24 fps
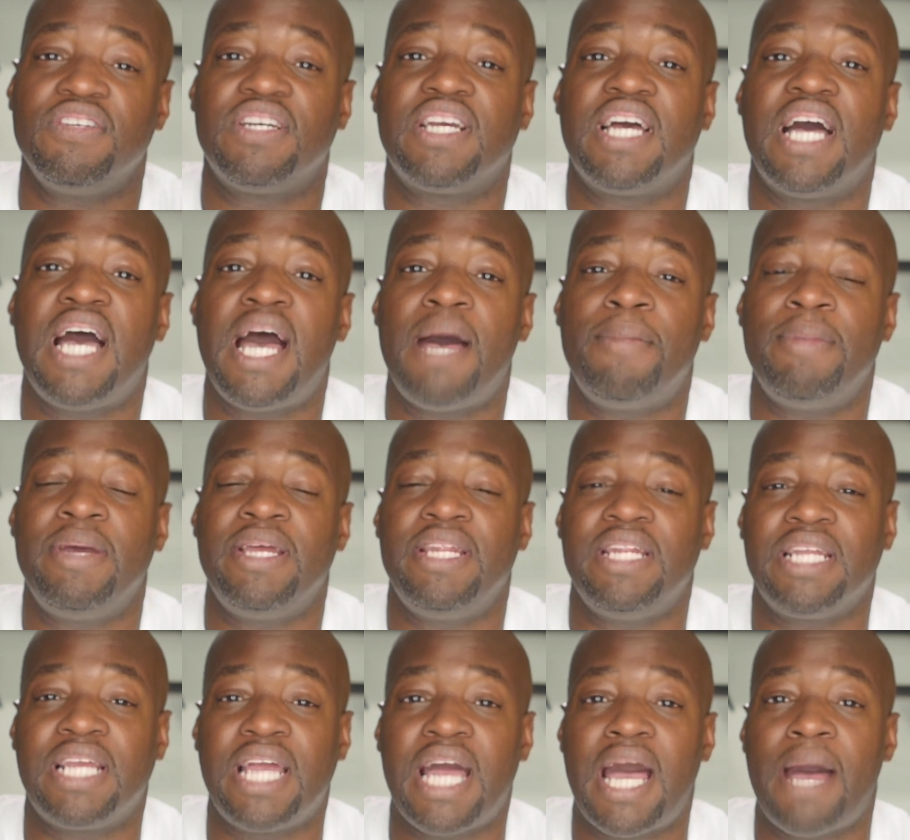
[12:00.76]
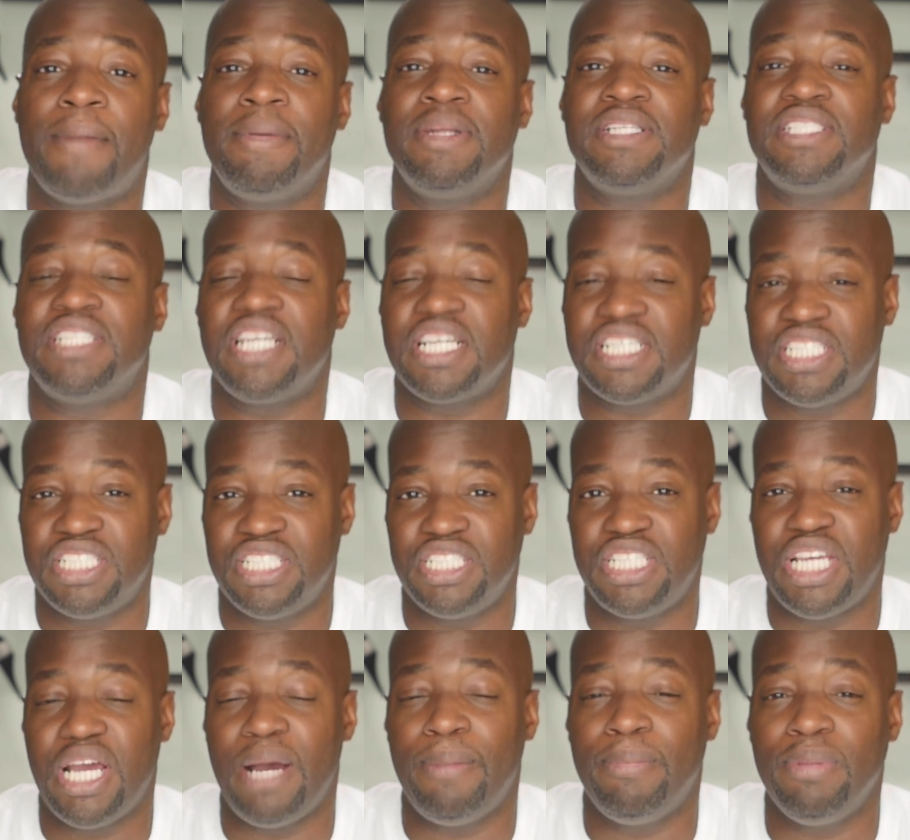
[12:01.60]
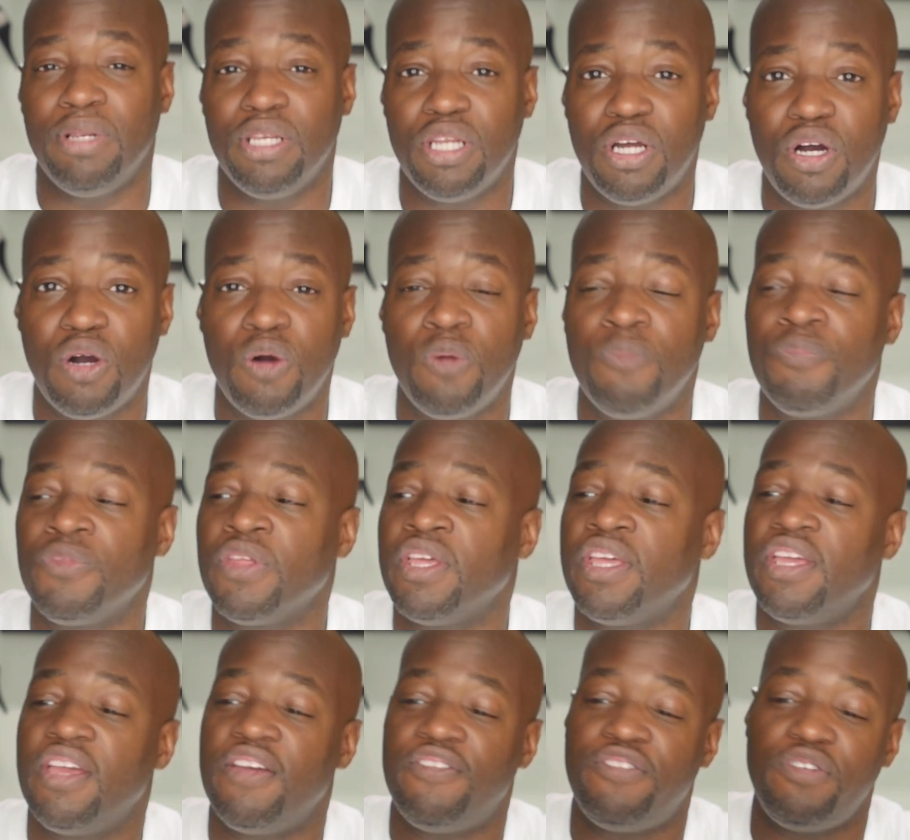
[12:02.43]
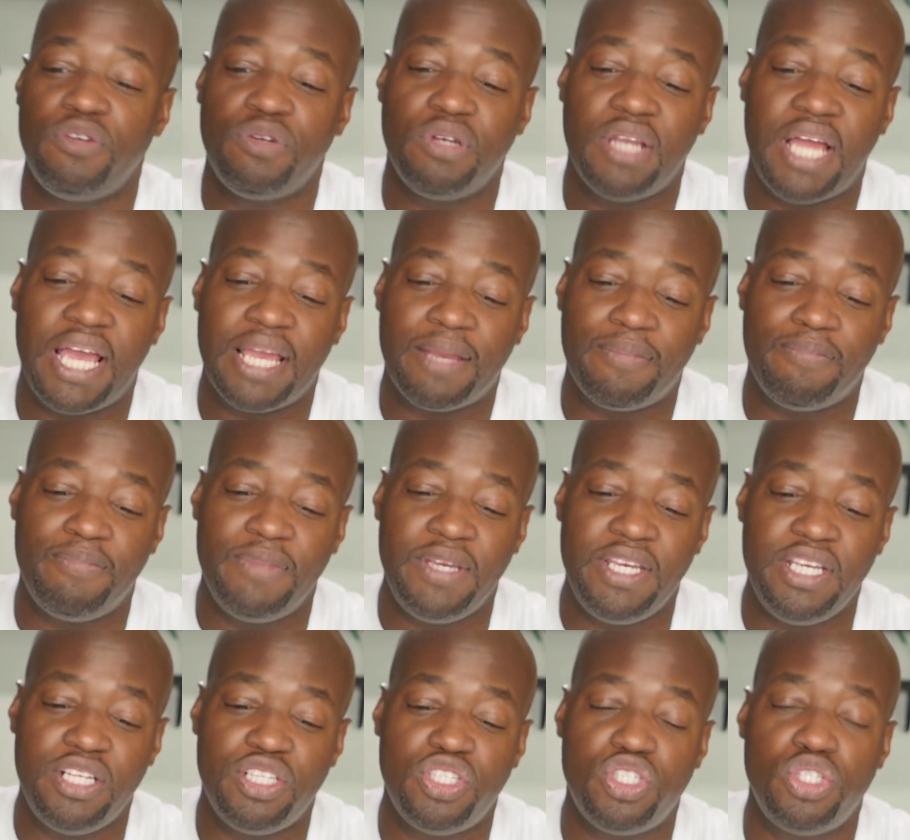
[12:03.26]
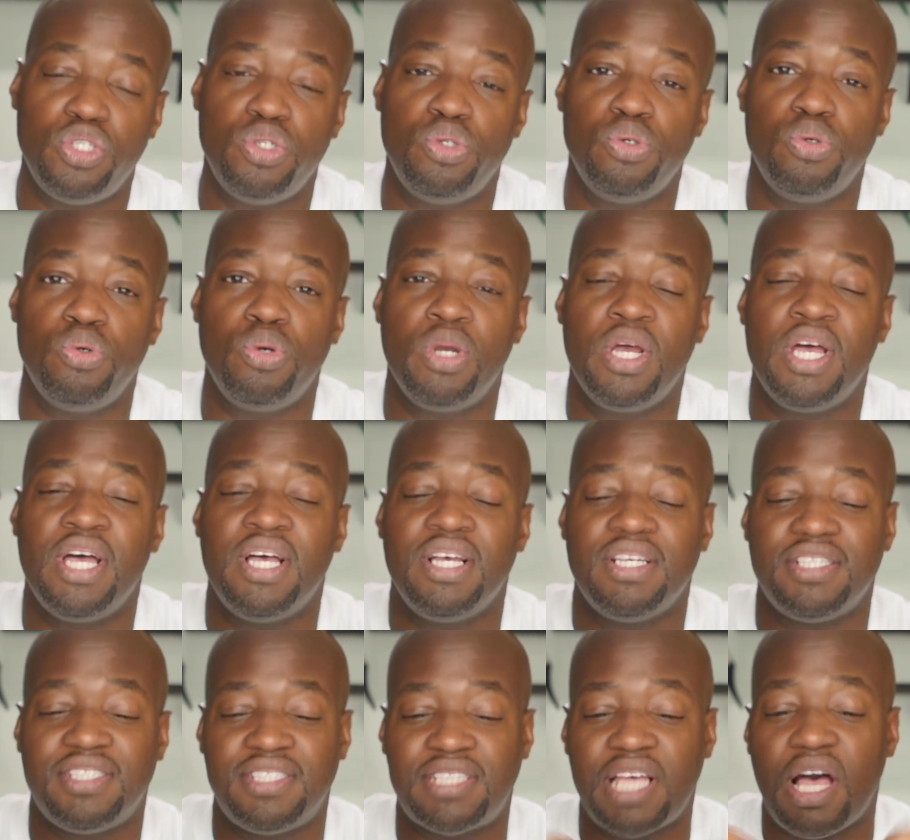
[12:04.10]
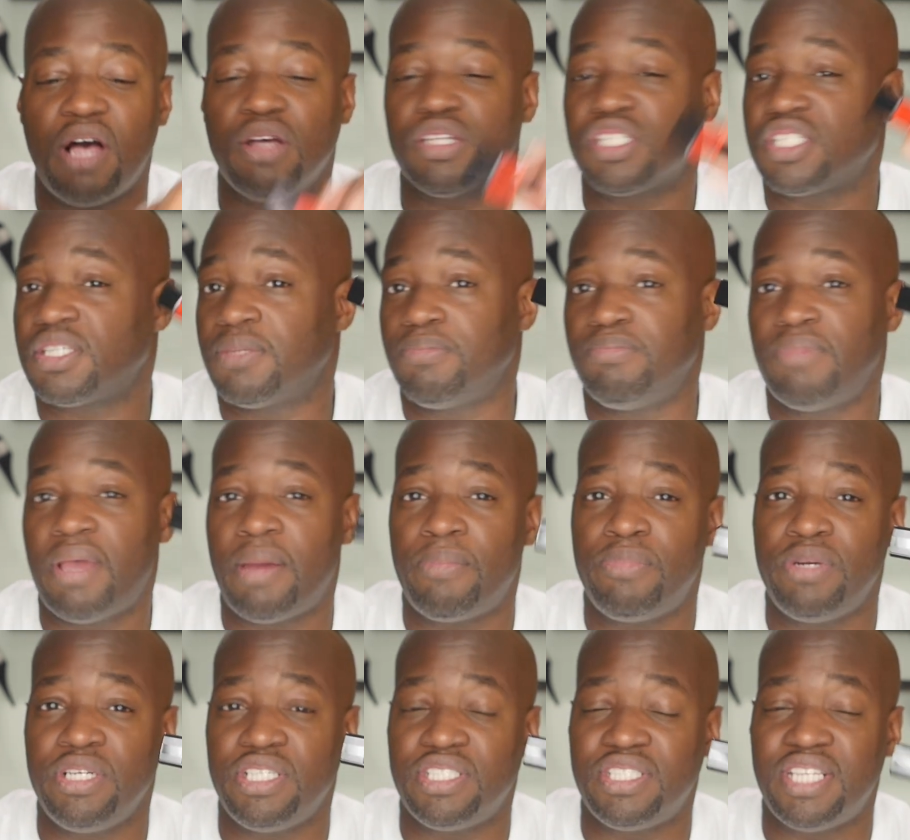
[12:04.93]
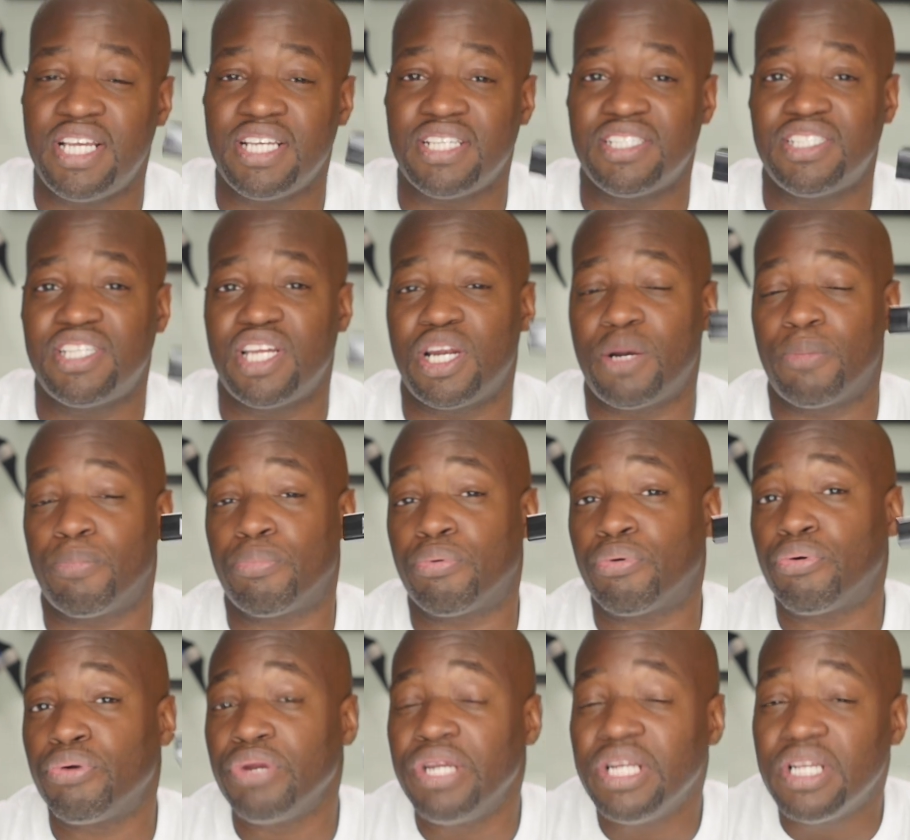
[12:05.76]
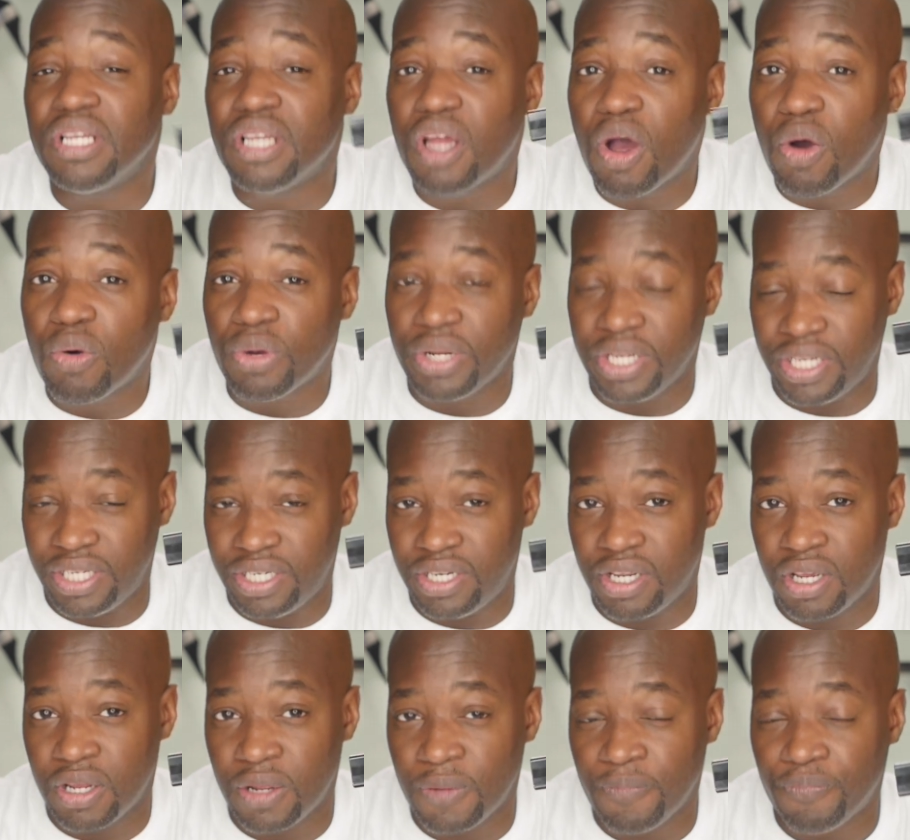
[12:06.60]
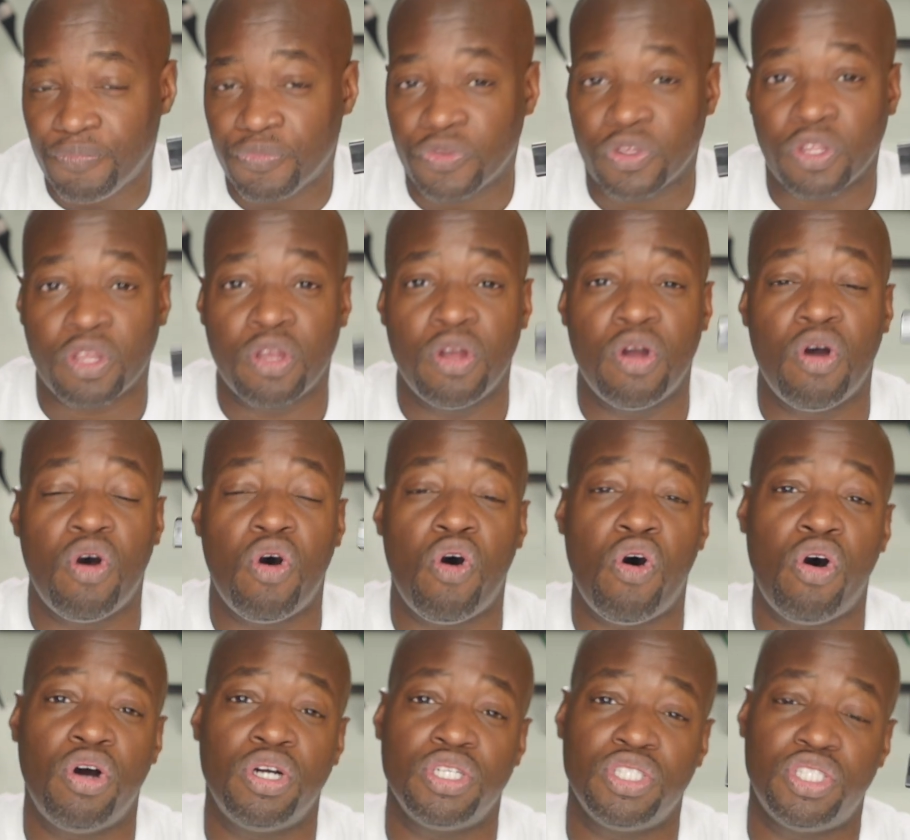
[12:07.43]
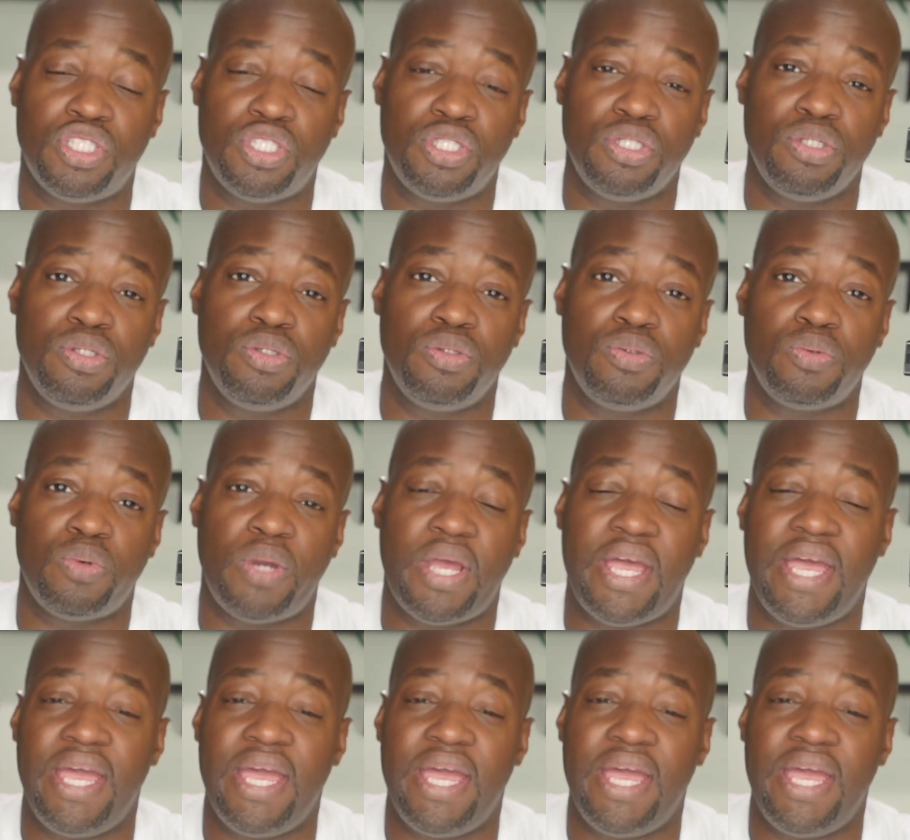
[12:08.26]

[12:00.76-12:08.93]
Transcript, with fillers: a comment in the comment section down below if you'd like me to sell some memory sticks that are preloaded onto